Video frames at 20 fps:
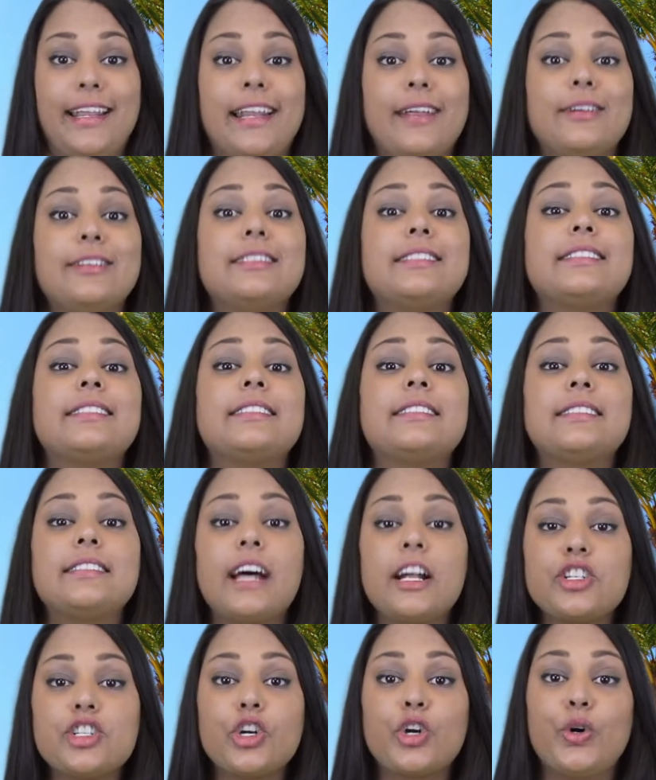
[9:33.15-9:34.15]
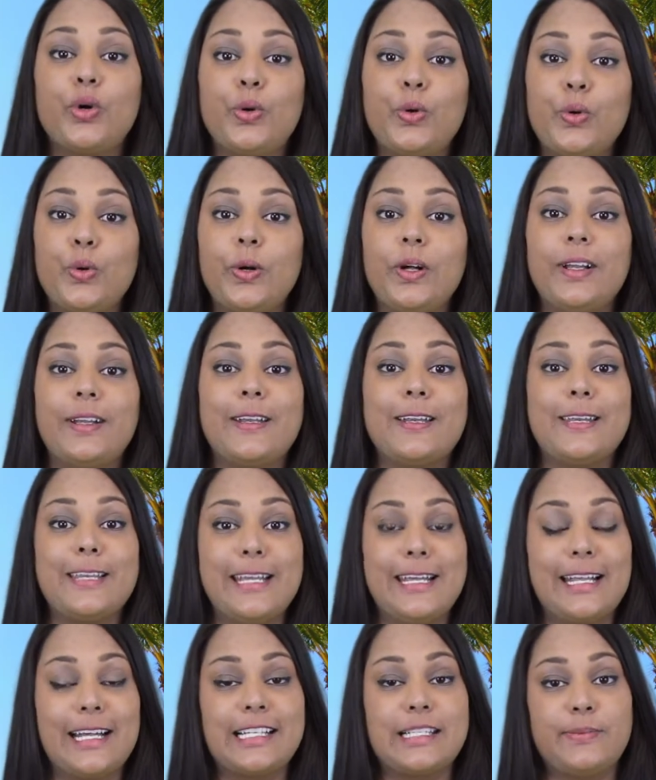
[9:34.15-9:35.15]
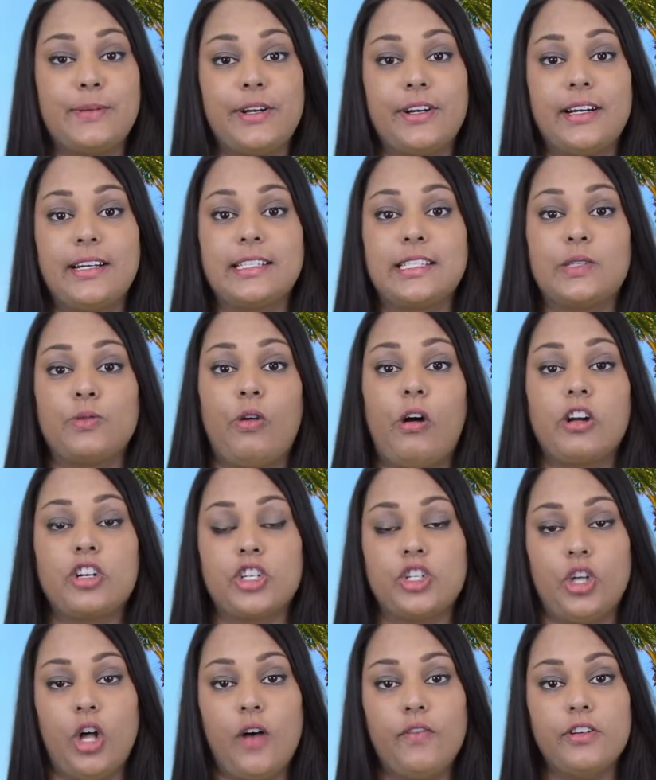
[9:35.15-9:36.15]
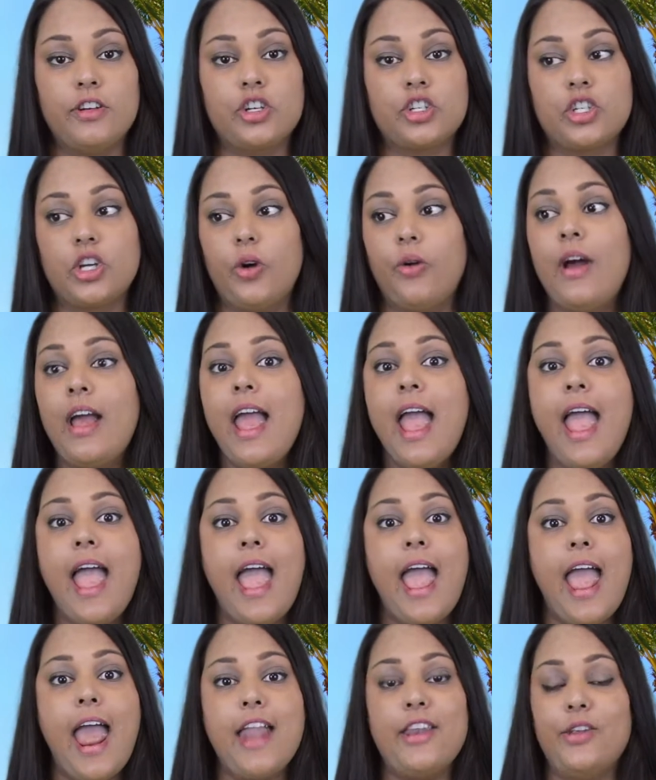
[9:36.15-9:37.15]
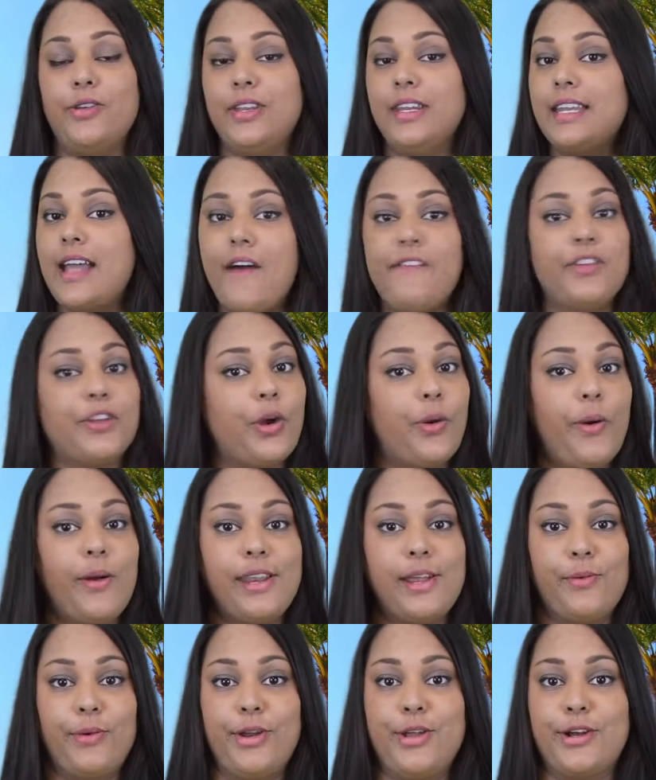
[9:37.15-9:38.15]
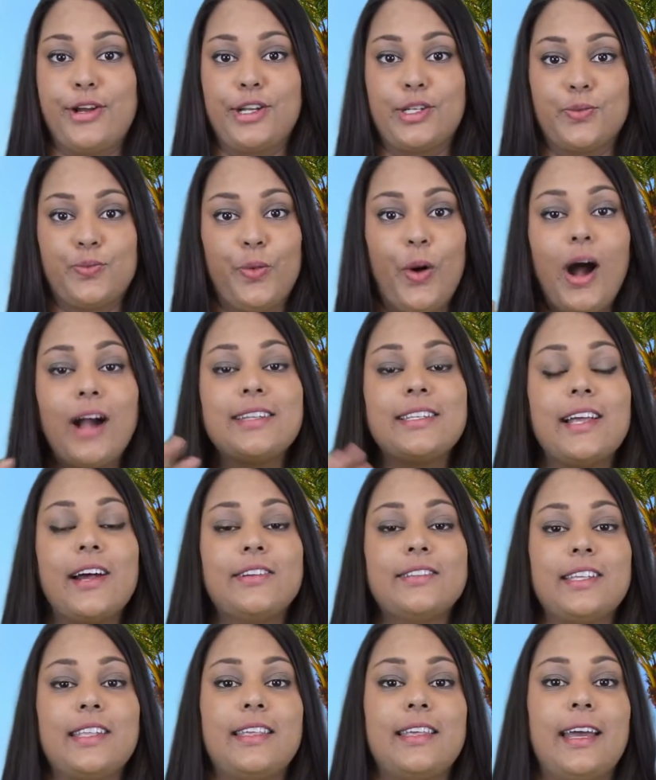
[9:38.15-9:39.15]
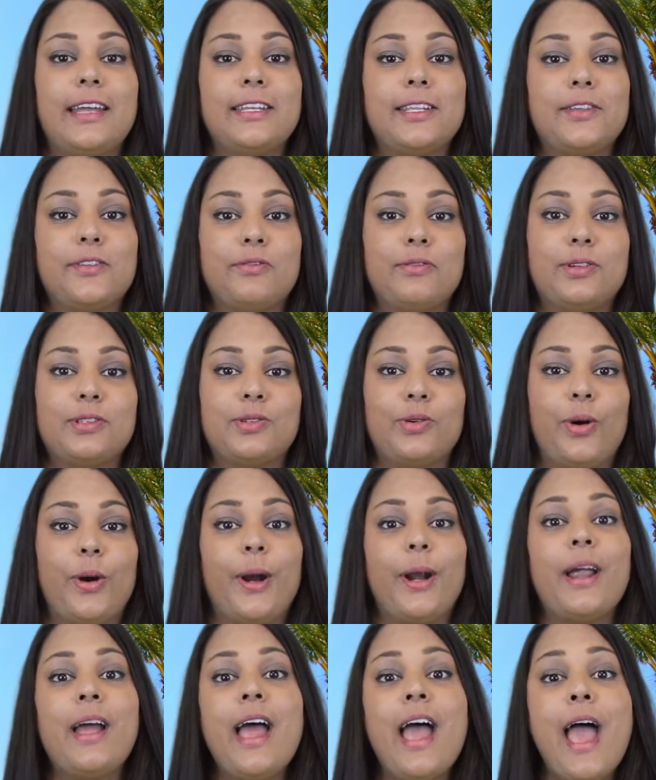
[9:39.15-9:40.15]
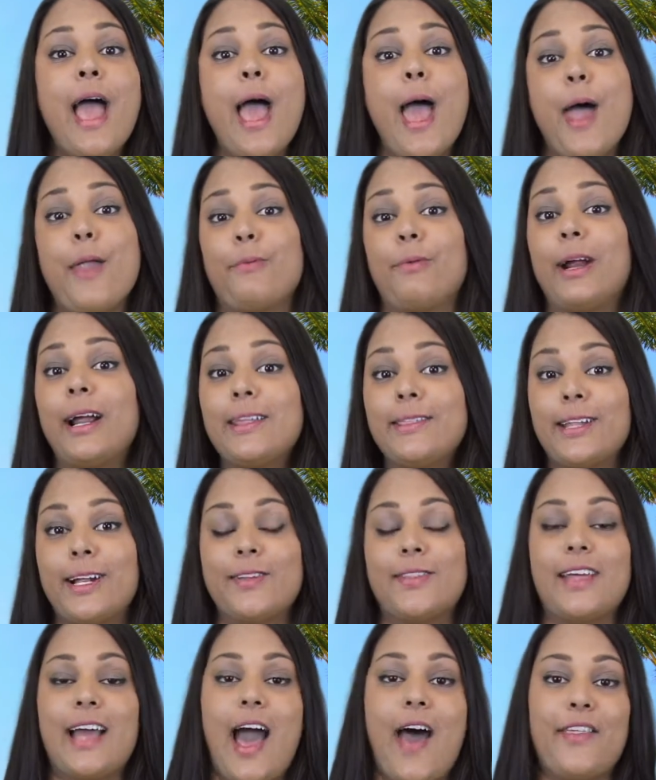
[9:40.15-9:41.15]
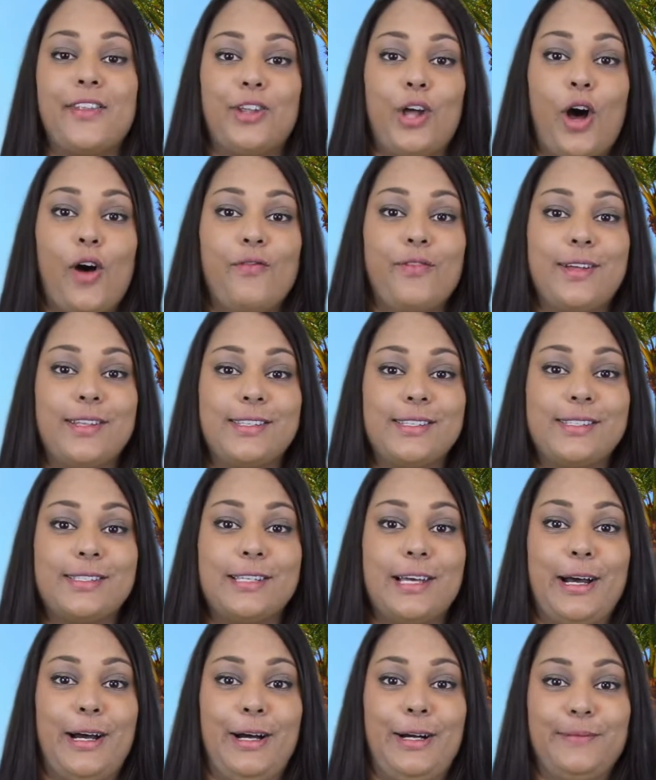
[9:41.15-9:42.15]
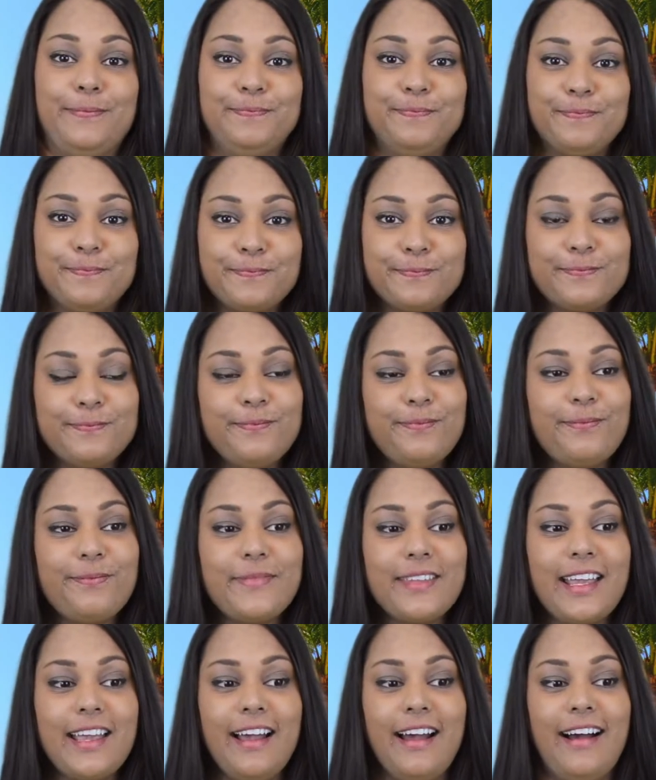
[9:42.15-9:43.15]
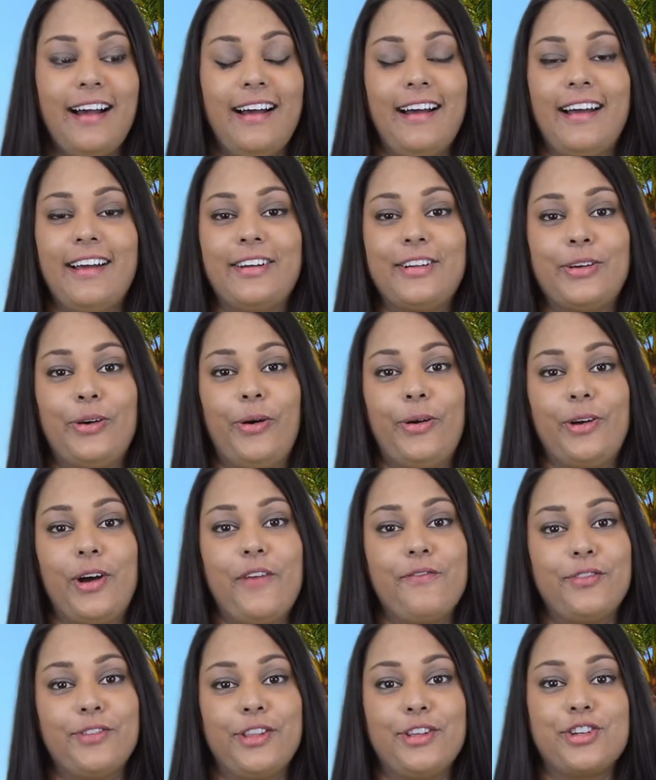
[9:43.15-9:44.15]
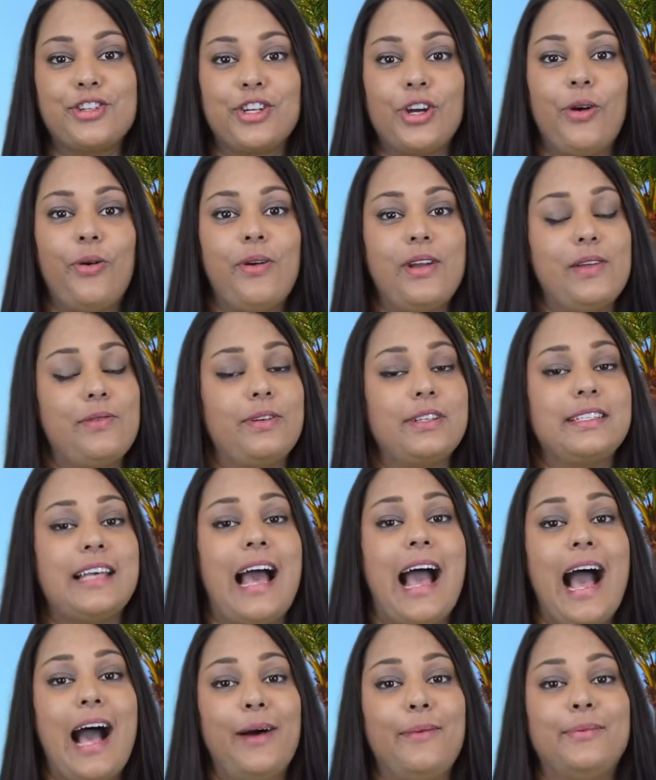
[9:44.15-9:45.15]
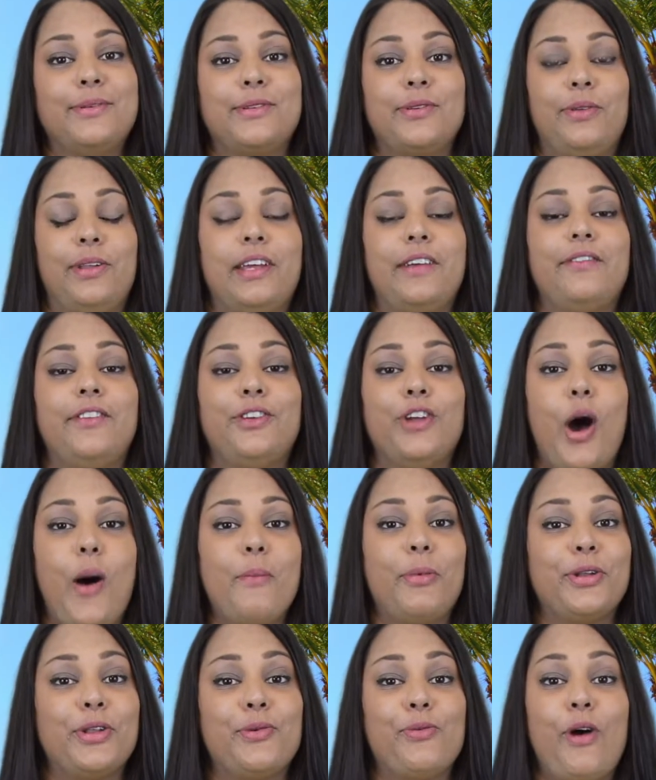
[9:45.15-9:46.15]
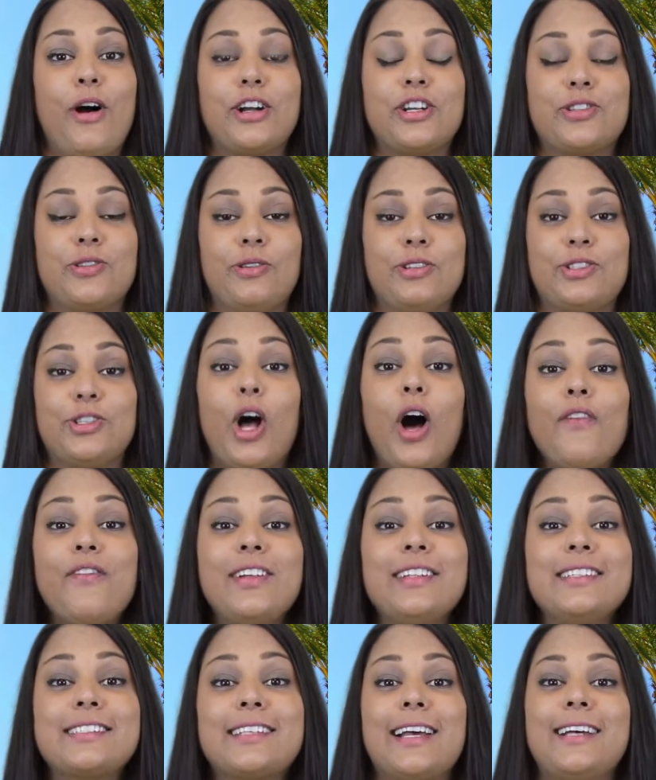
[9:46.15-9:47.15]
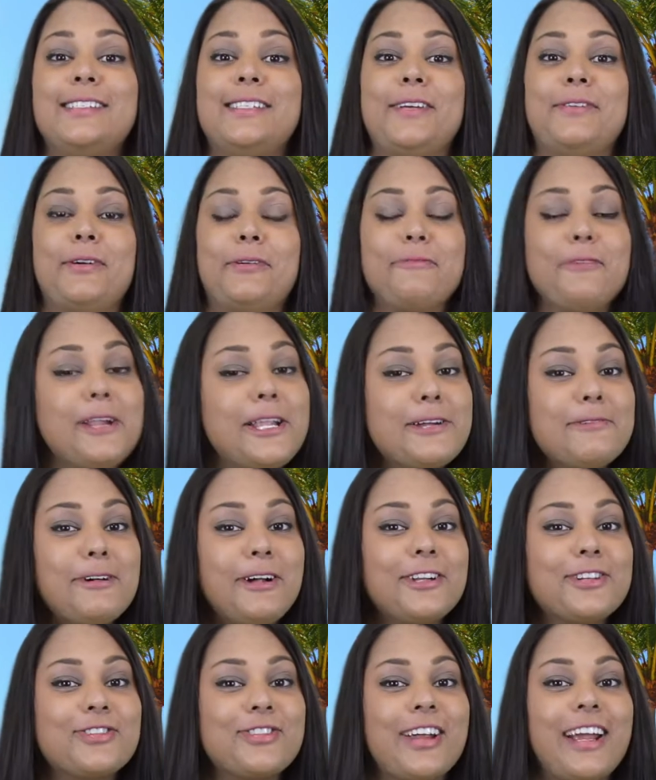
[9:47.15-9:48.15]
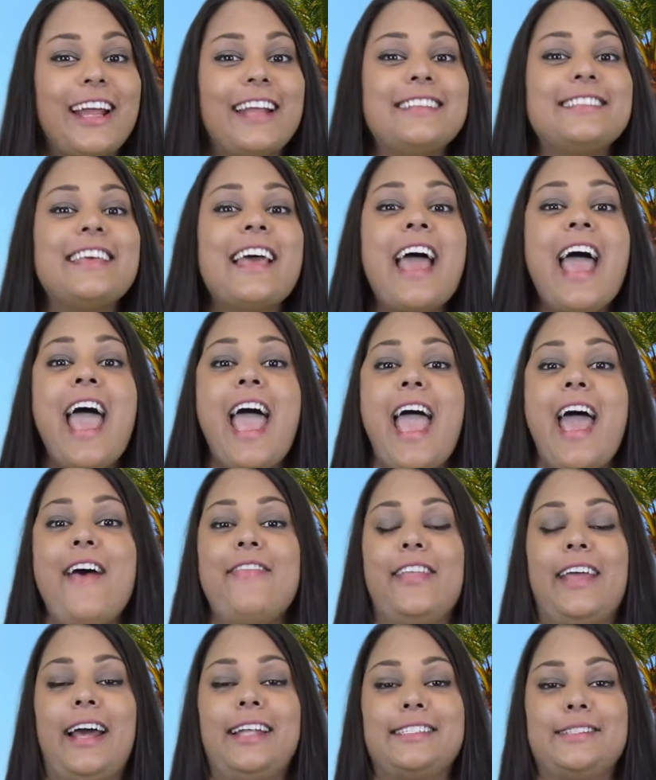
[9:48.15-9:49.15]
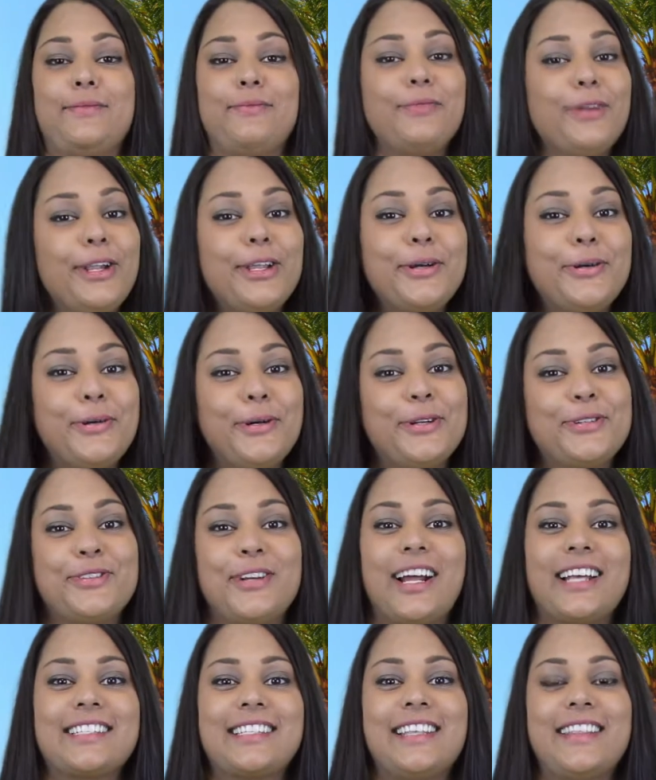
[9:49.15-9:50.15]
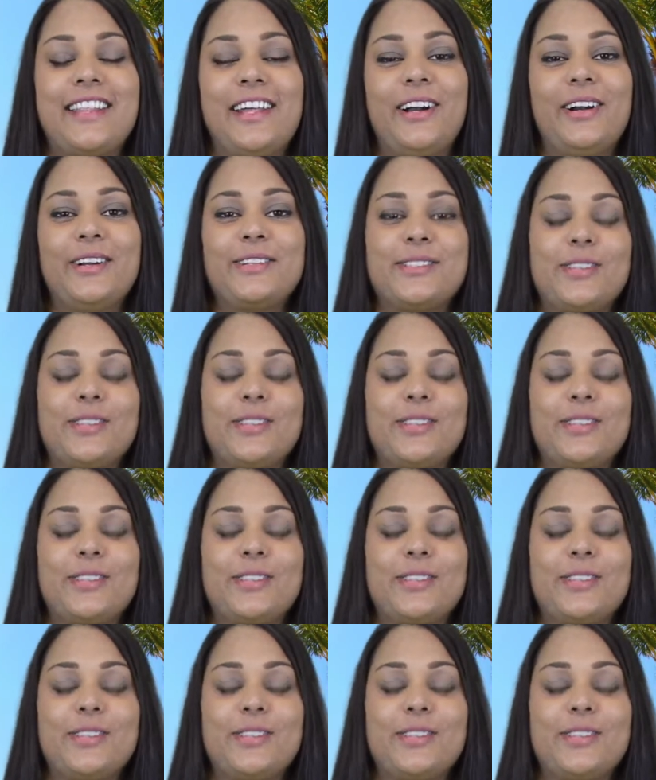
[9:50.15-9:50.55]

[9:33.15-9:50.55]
It is such a cool, neat experience to watch a dolphin show, and you didn't have to go anywhere. You could just walk down to the end of the resort, and right there they had dolphins going on for the show, and it was absolutely phenomenal to watch those dolphins because they were really well trained, and they had some really cool tricks in there.